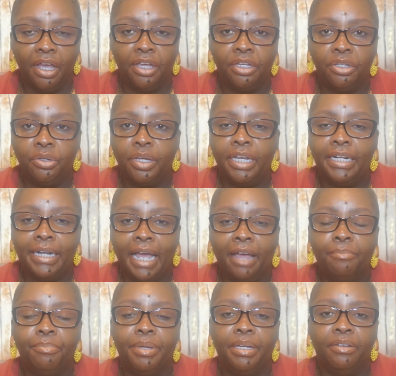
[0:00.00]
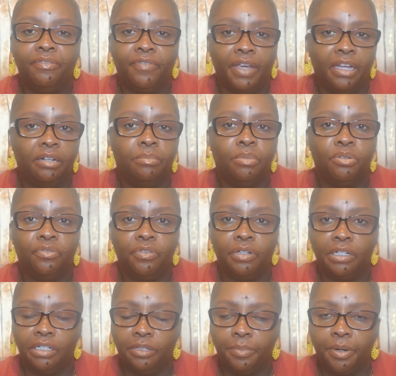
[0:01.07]
You cannot be available for
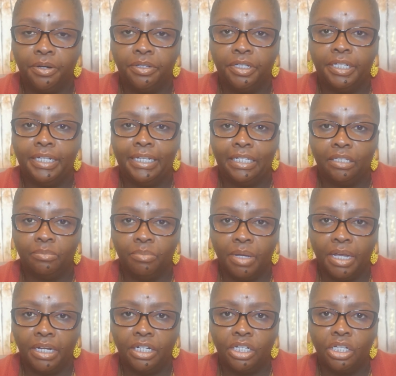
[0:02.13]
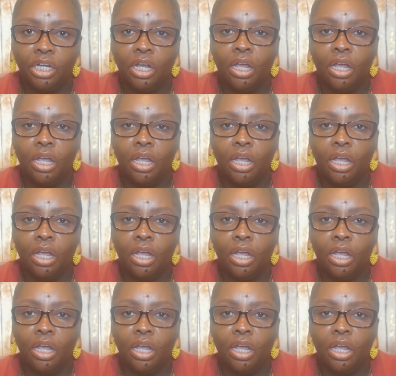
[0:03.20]
this person as much,